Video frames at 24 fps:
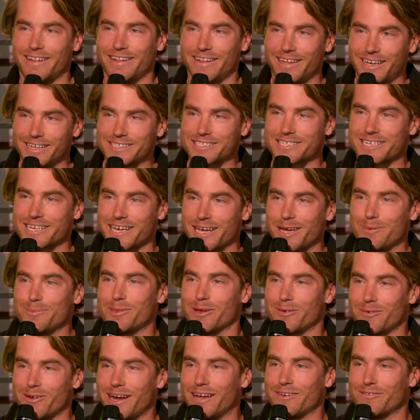Let's keep
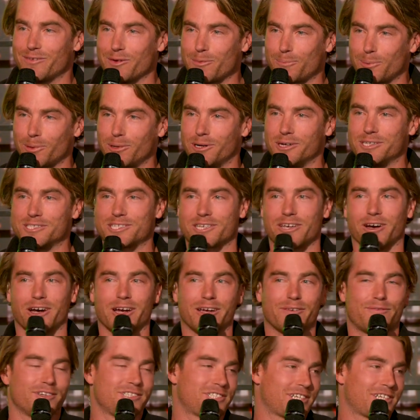the round of applause going for